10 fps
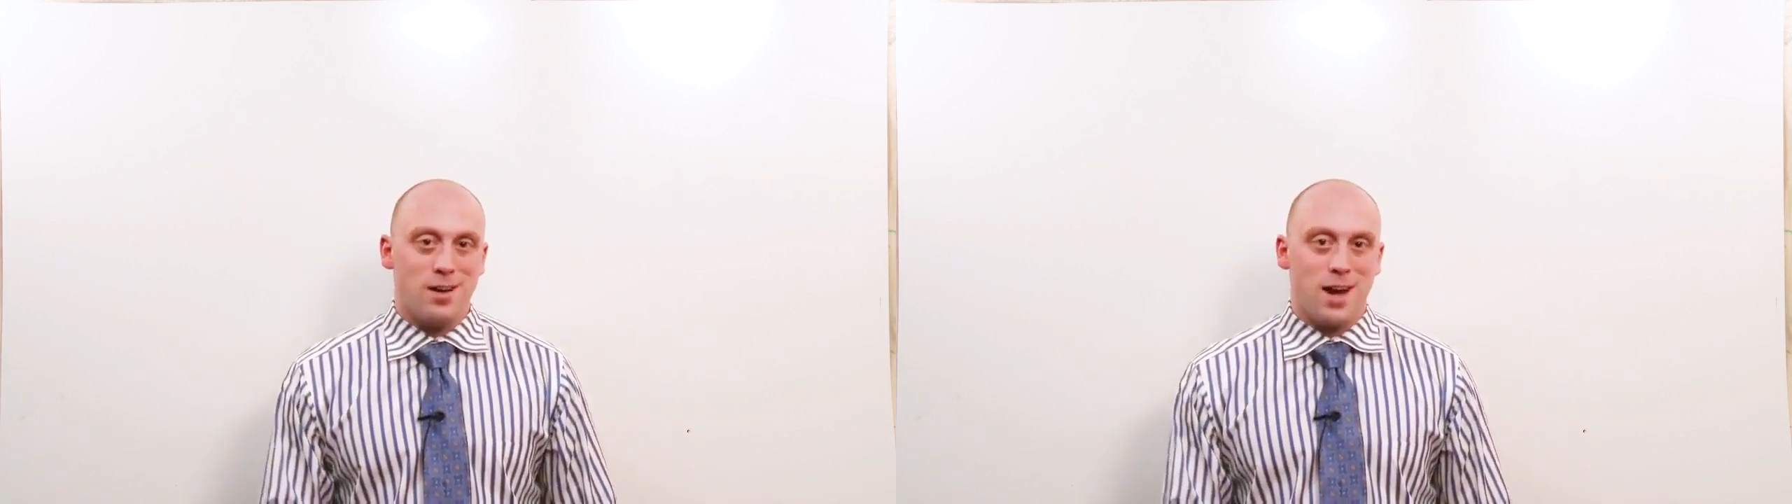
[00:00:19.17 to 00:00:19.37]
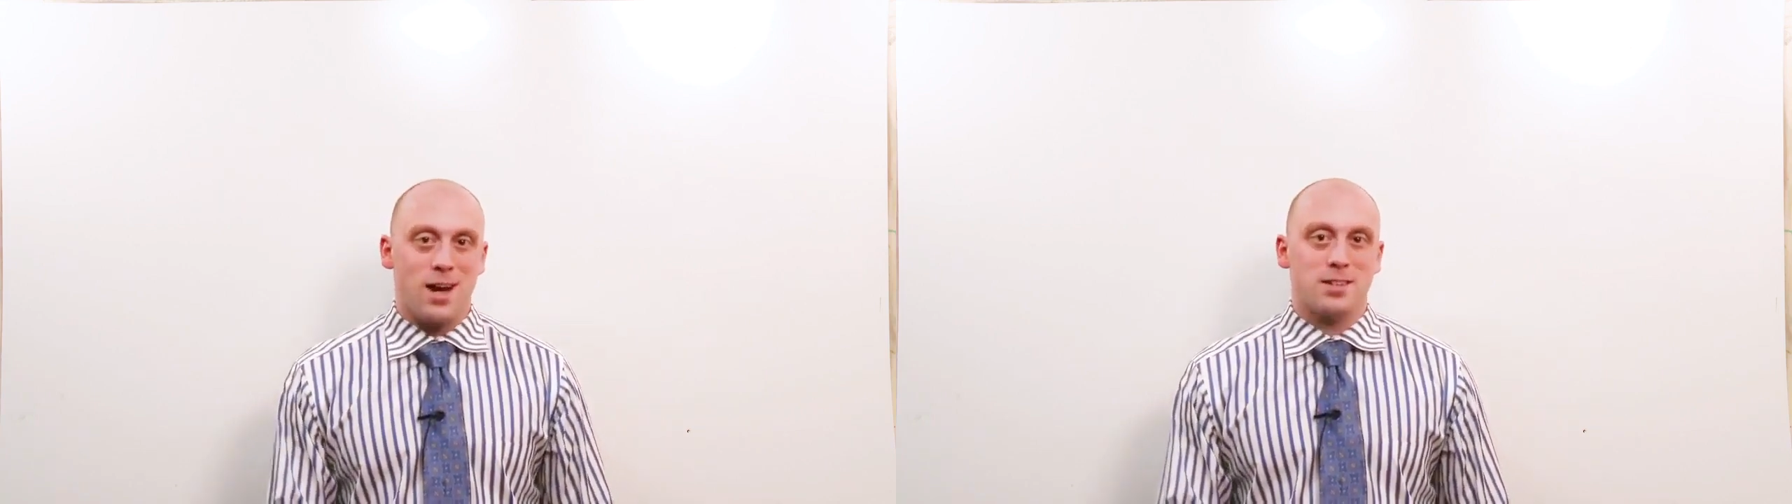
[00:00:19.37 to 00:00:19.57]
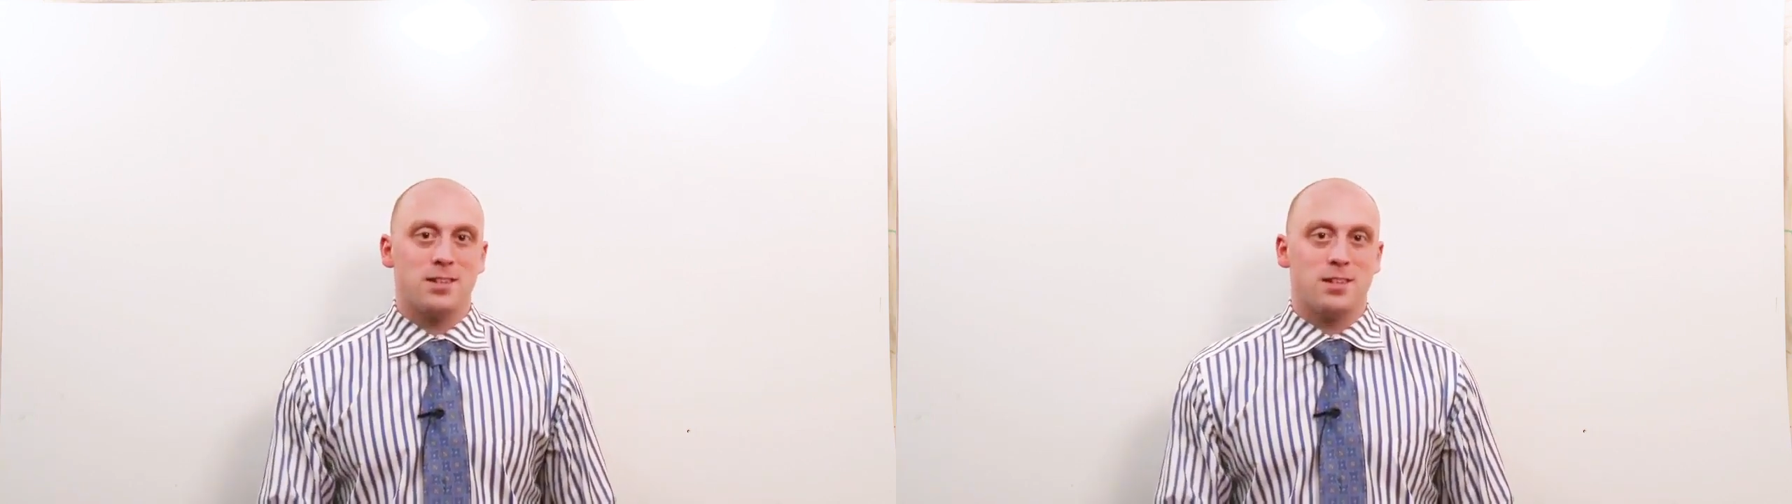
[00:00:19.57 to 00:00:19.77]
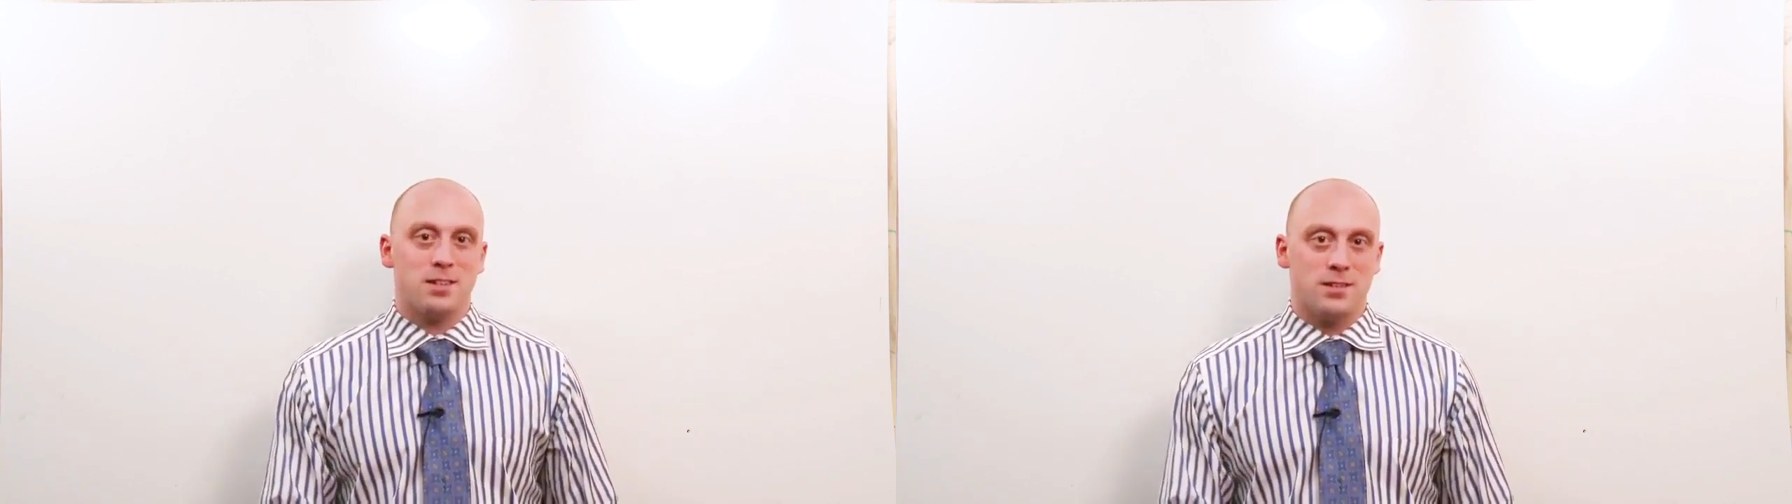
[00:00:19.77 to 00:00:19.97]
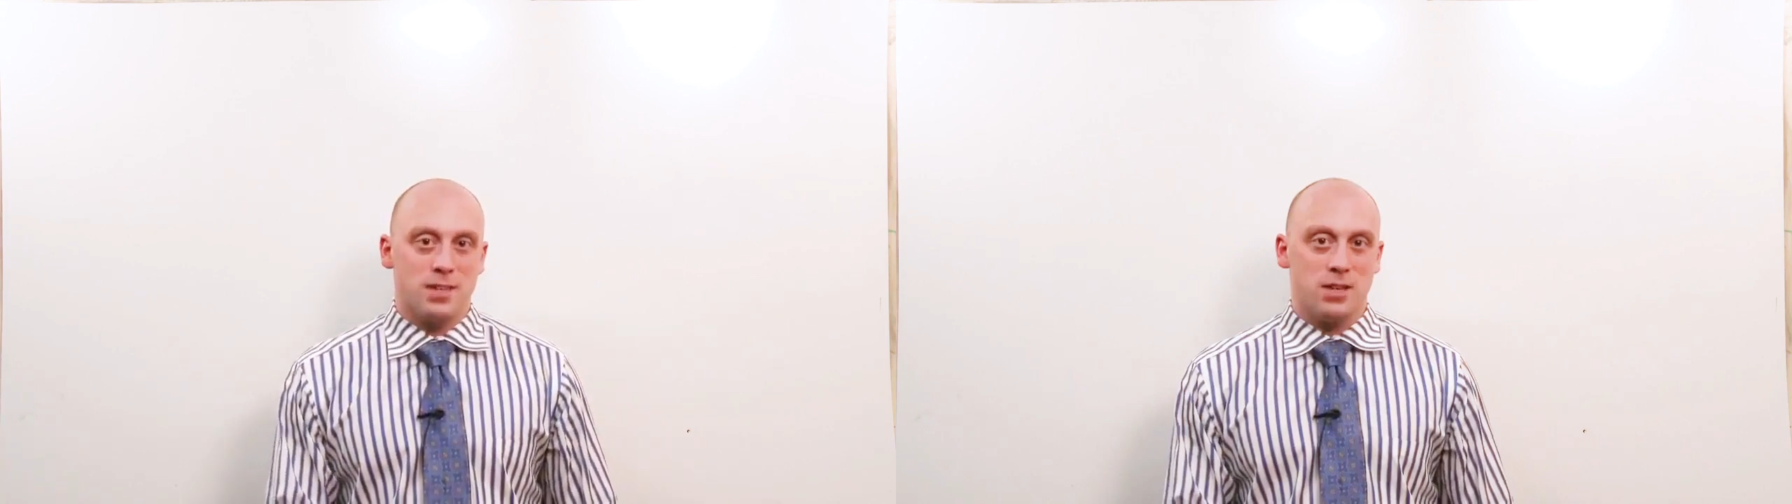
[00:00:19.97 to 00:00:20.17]
hot,
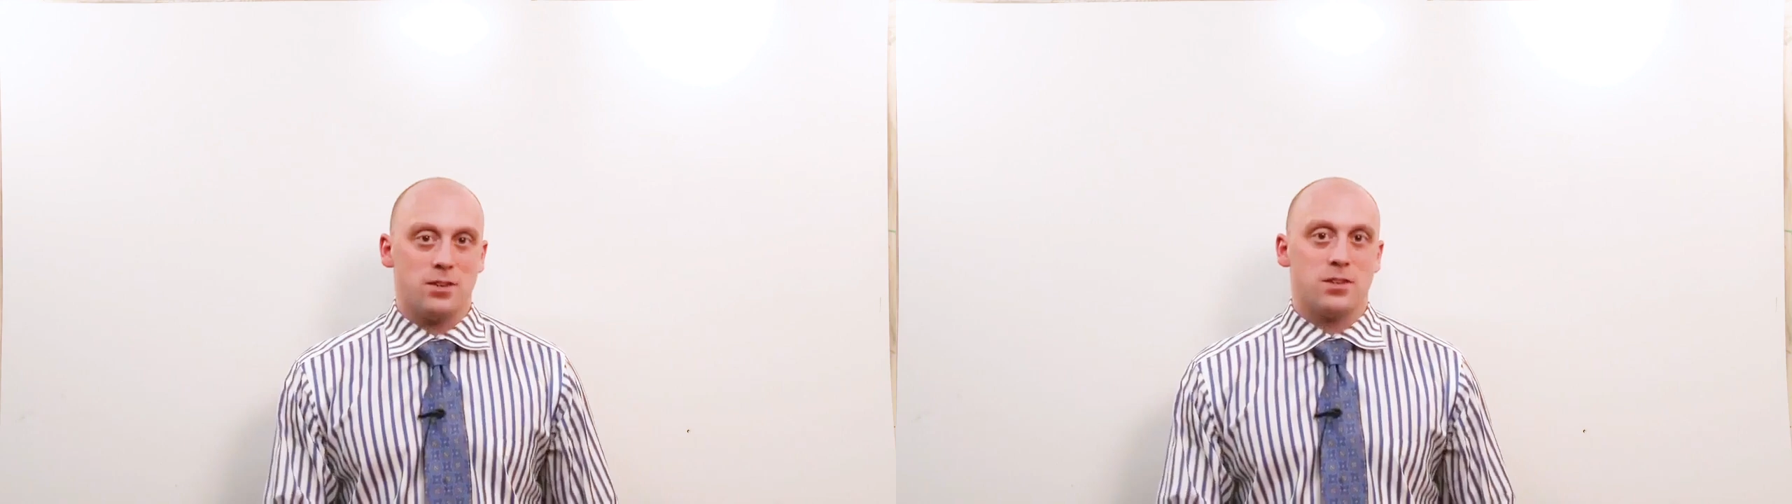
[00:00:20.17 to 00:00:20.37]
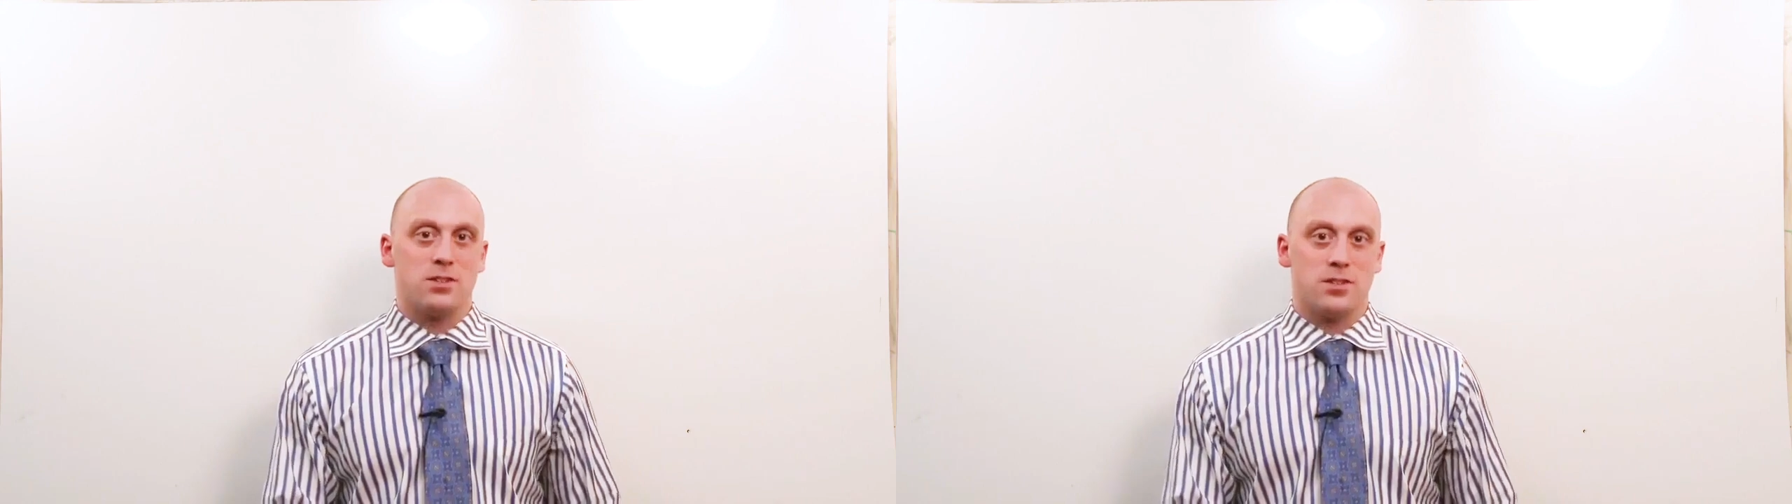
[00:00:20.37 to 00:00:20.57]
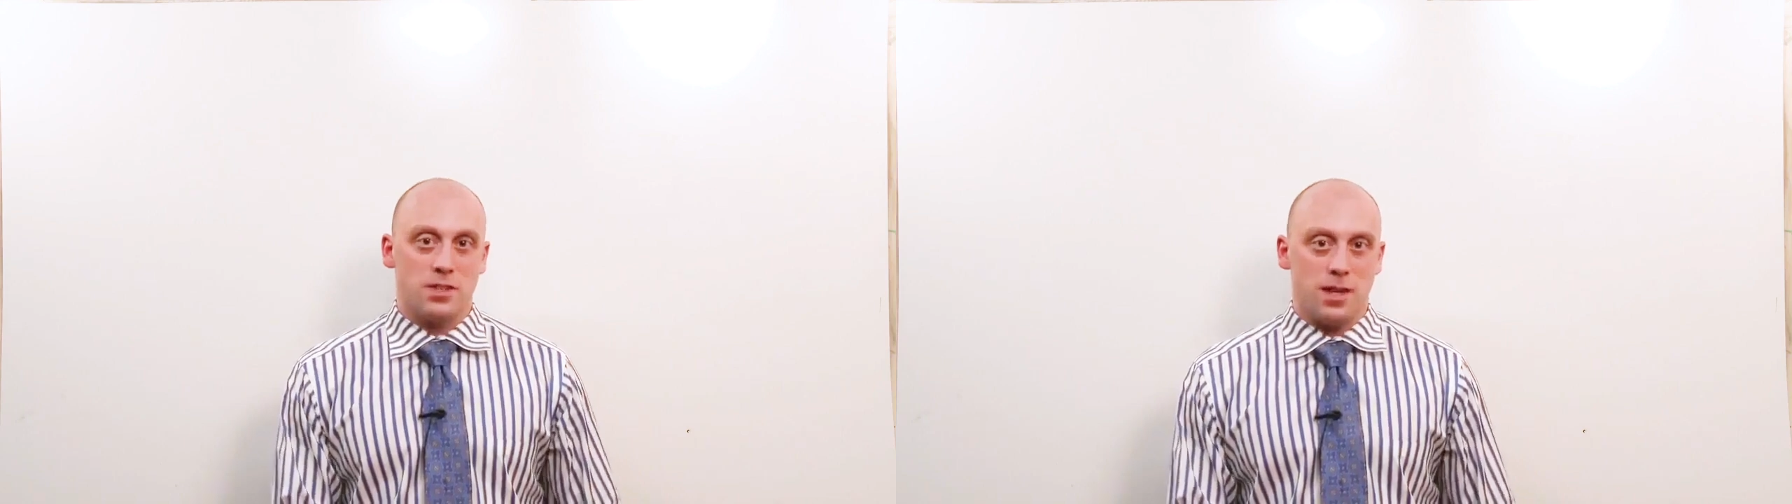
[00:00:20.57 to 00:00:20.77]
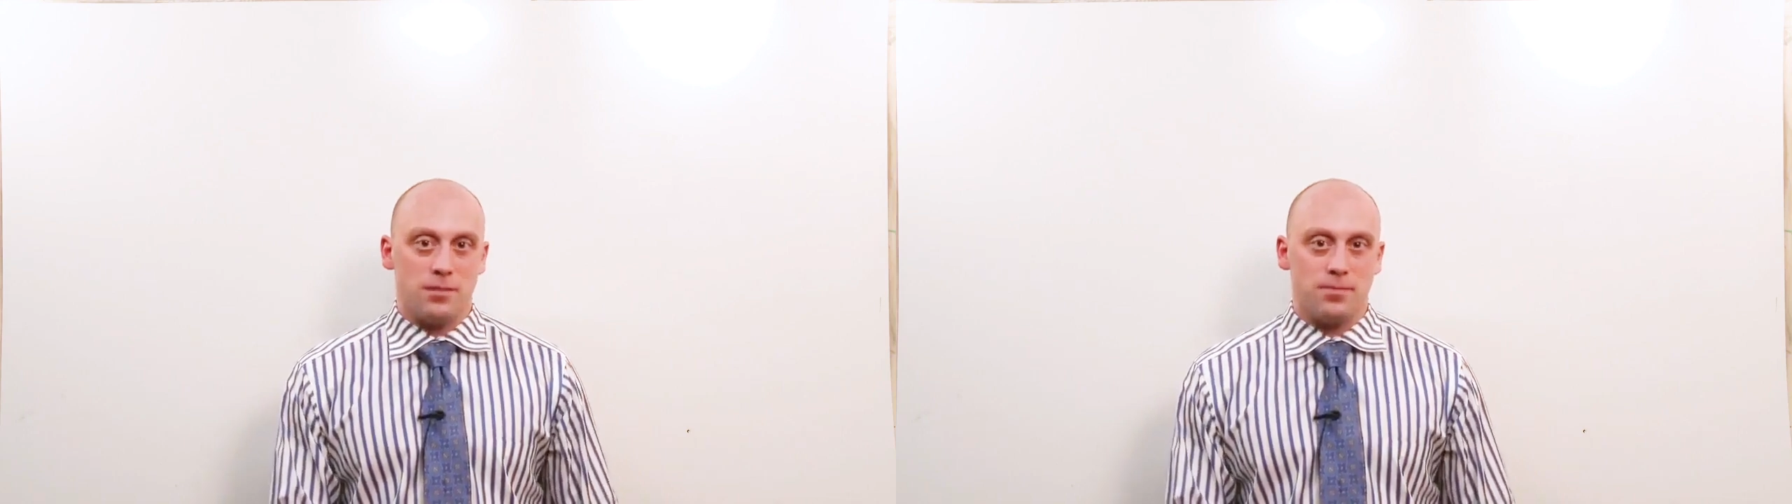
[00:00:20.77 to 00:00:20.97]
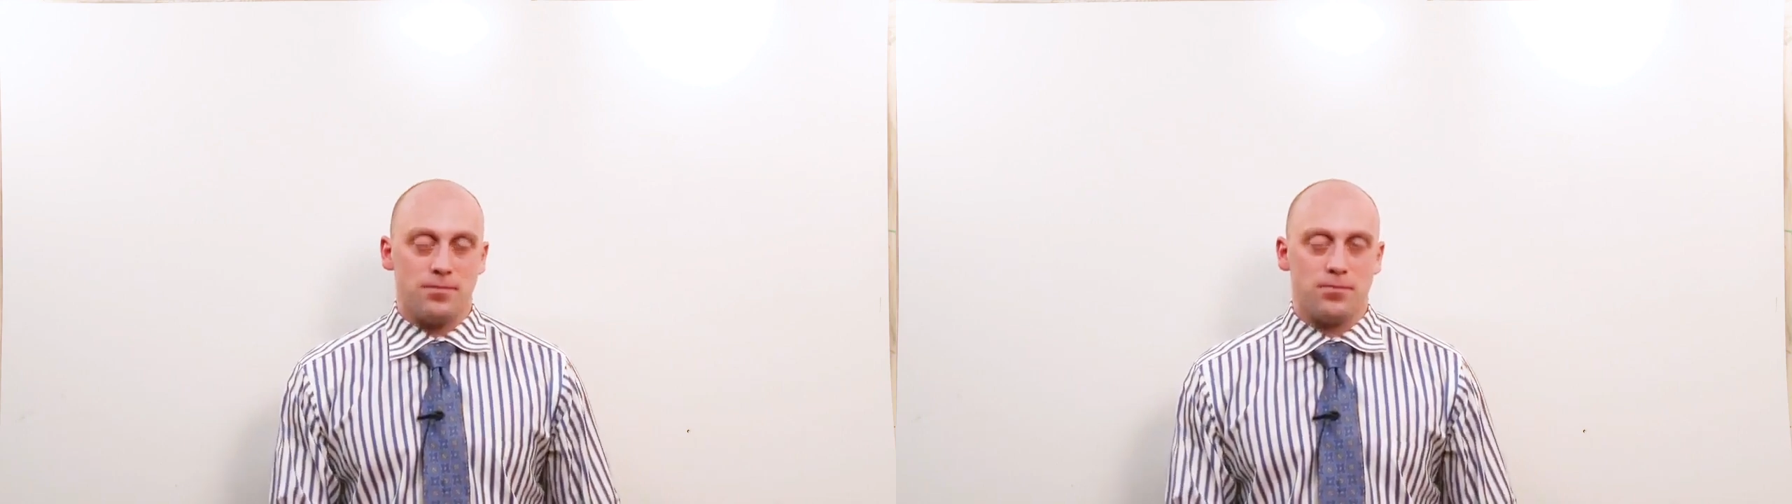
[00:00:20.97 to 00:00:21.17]
tender skin.